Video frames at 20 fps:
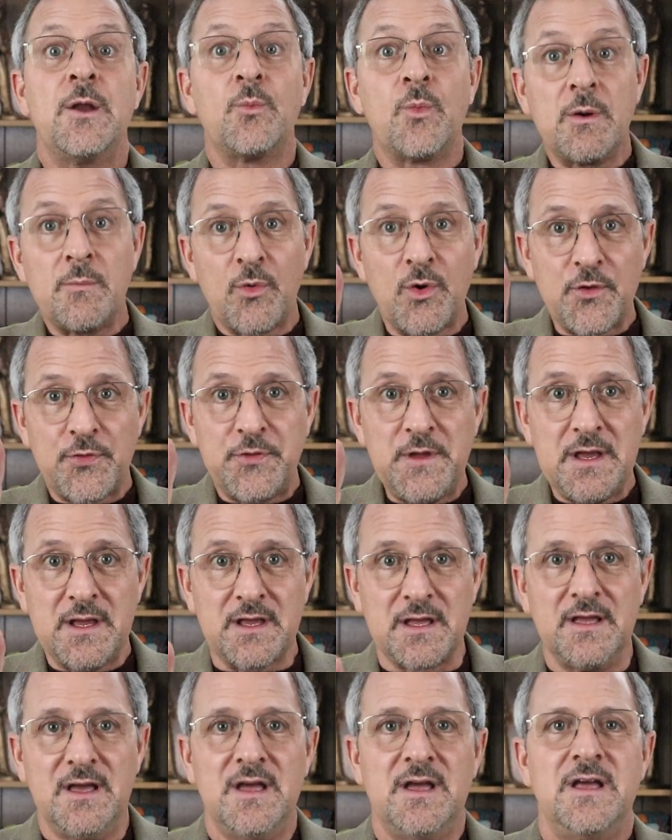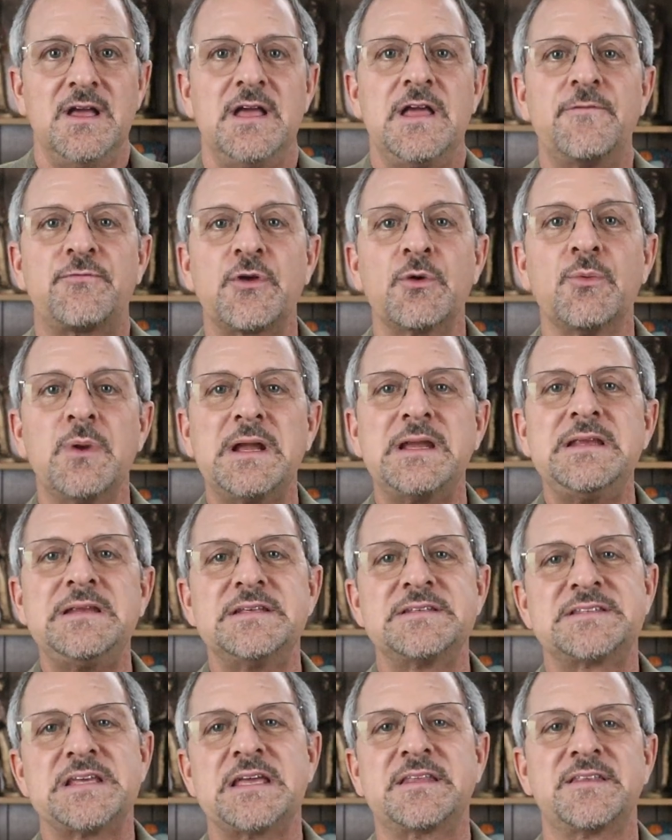And one more thing if you're
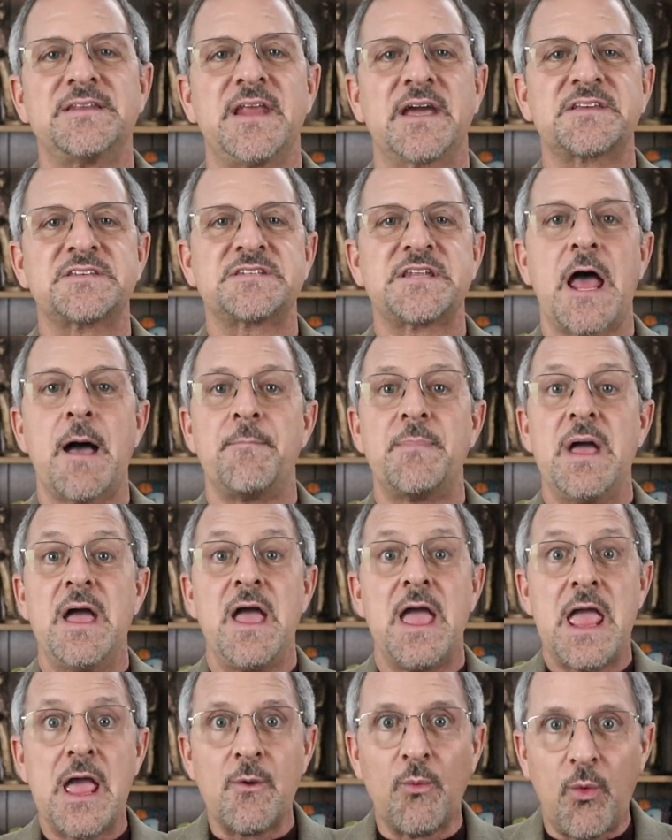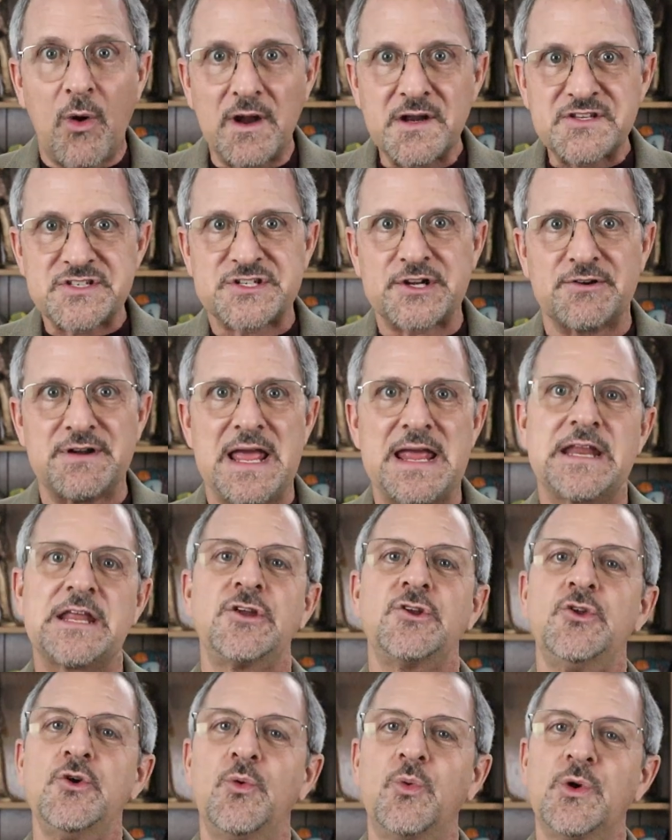ready to take the next step and want to start
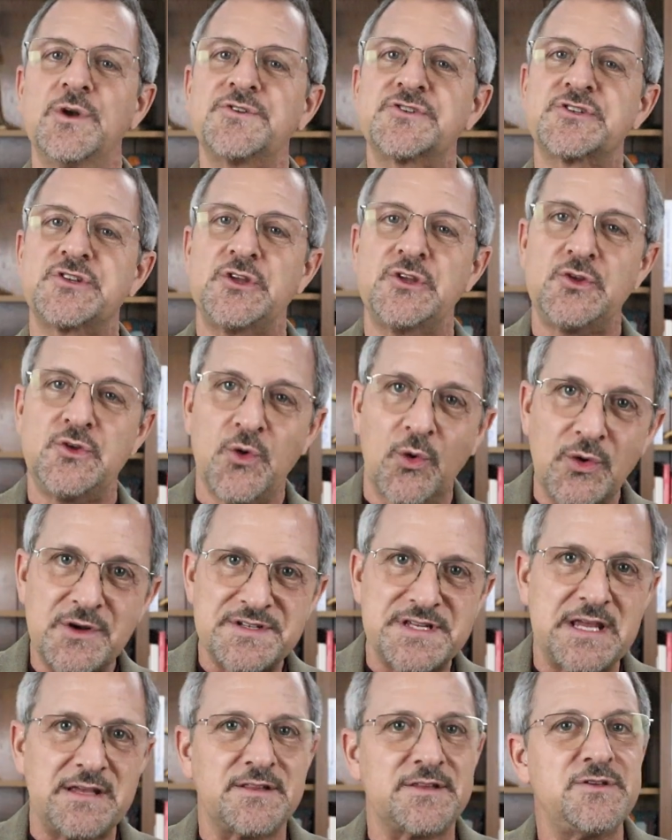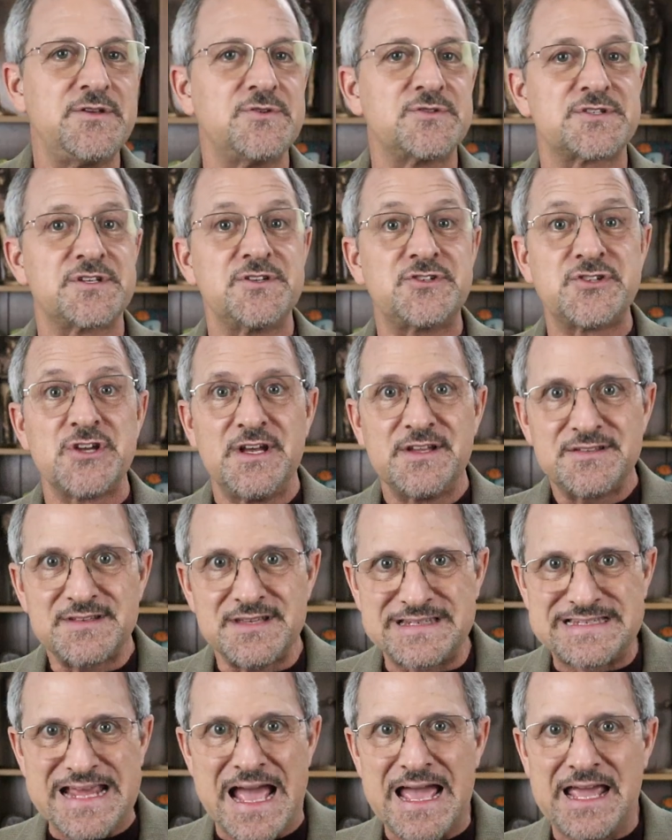adding new words to your daily usage
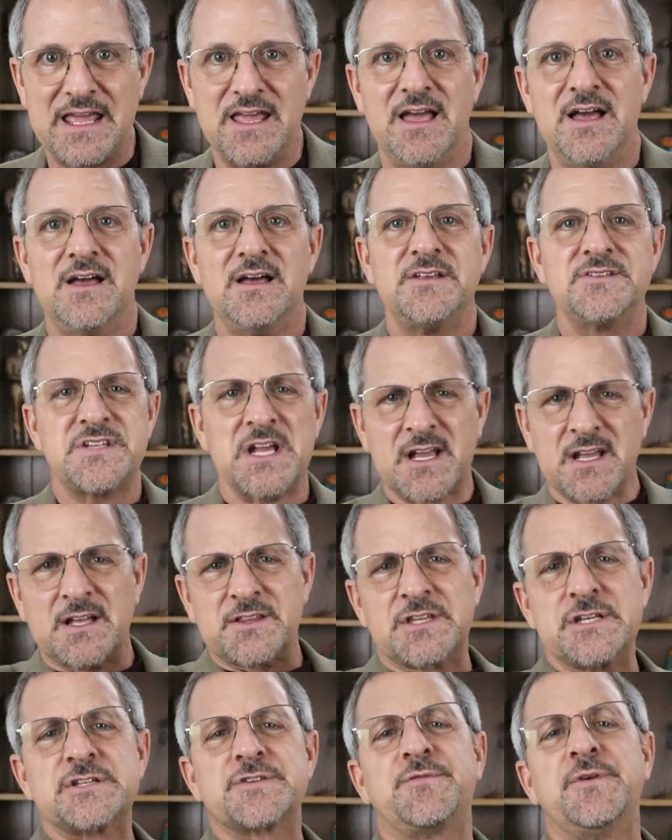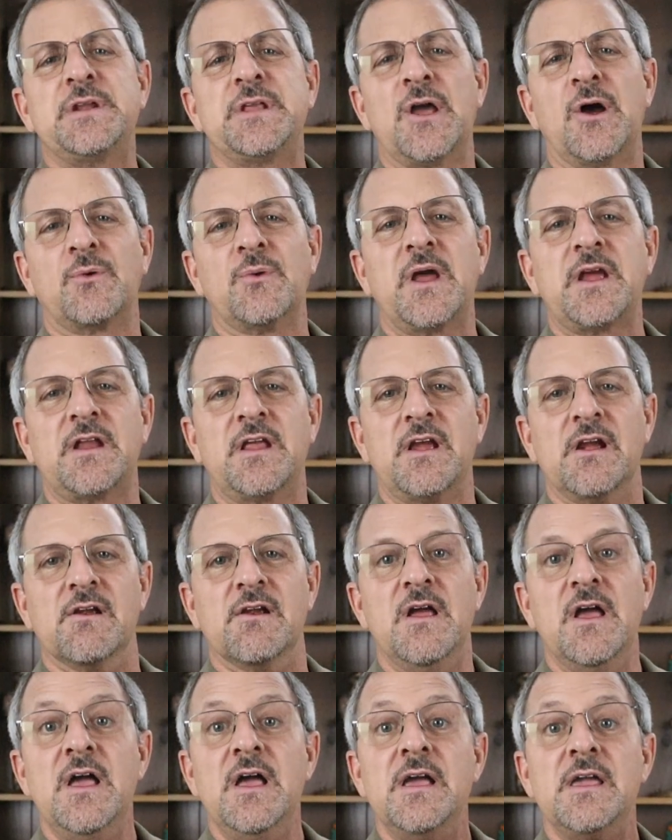today, check out this video right
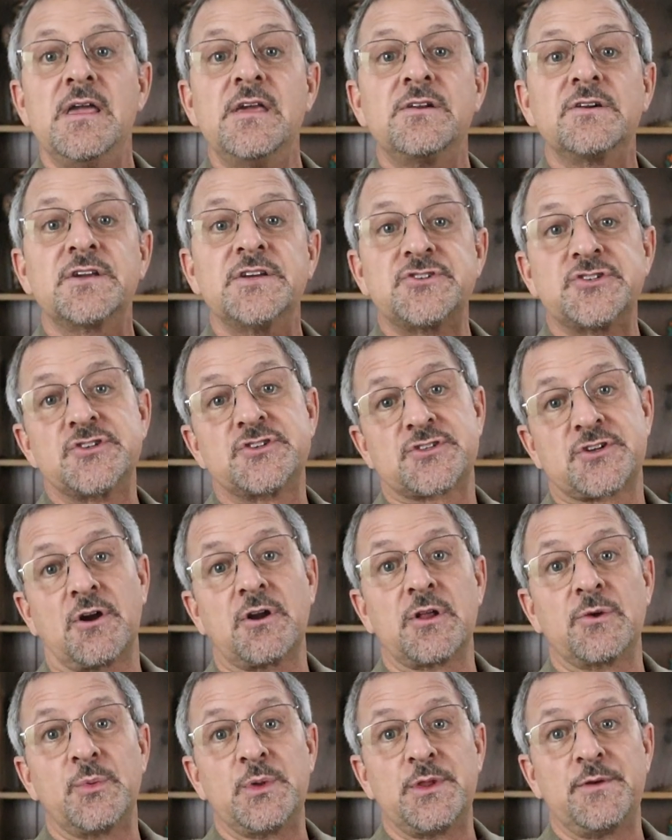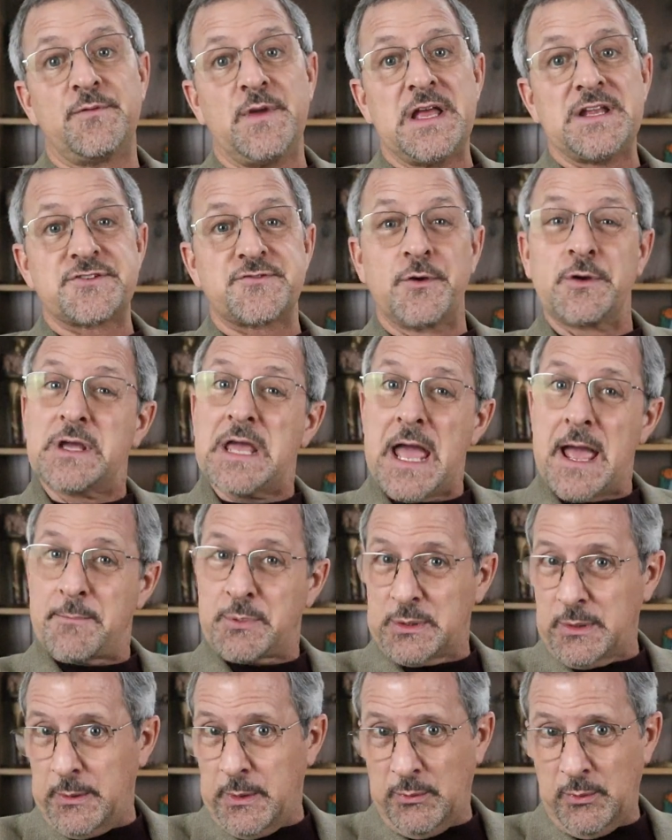here. It'll get you started with advanced
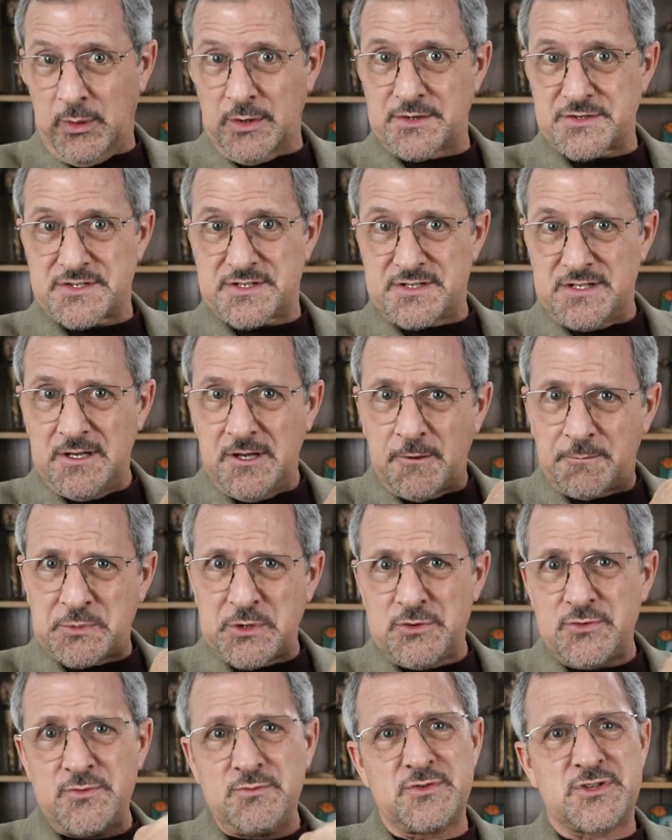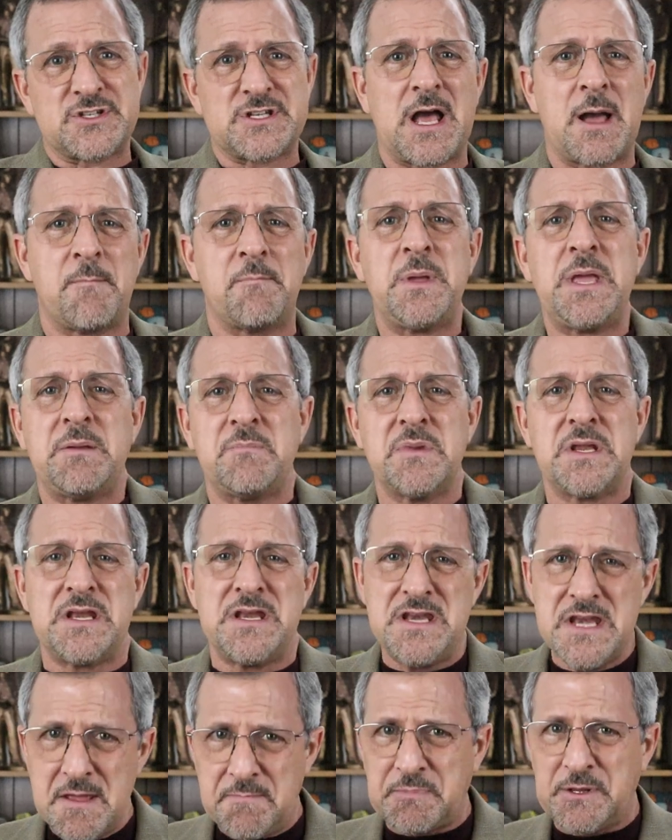vocabulary words to help you stop being
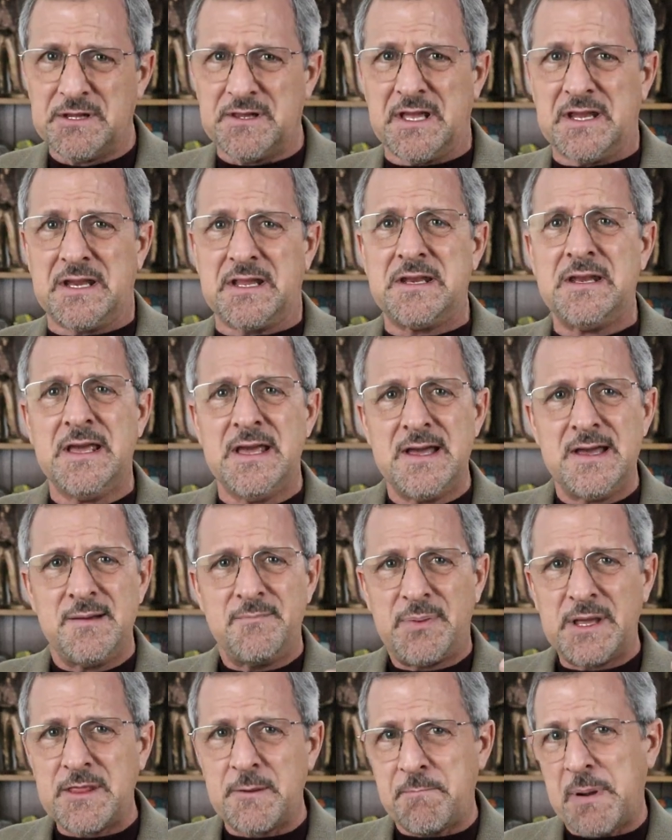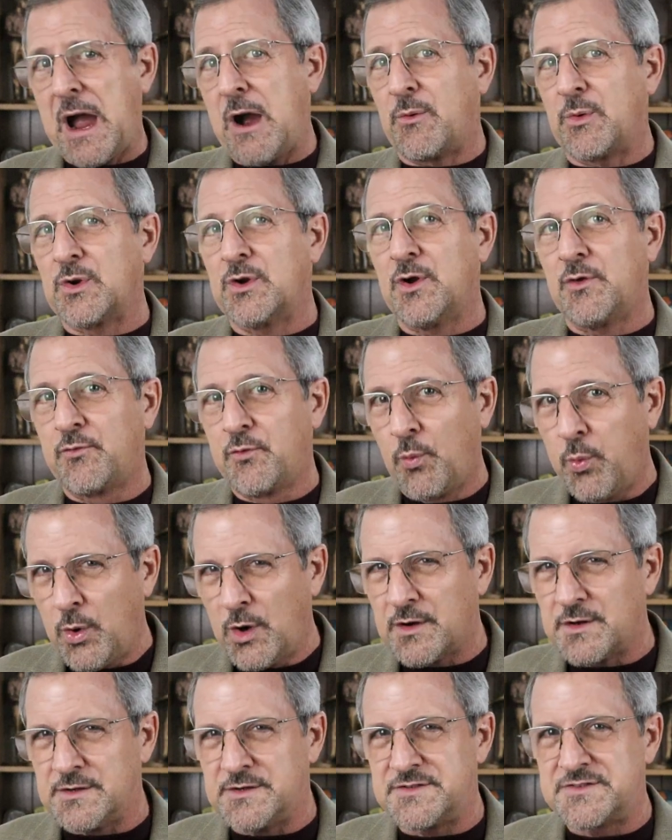manipulated by the power of
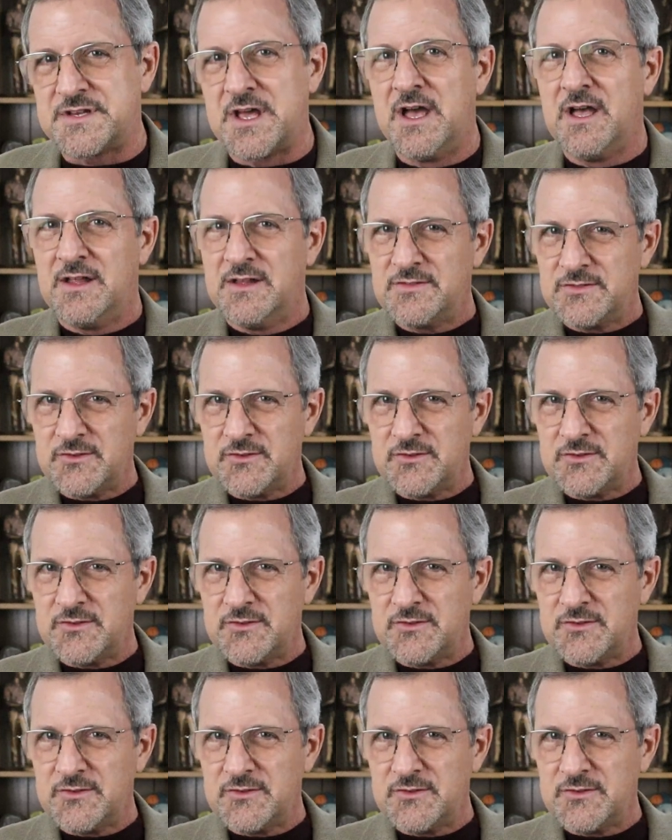words.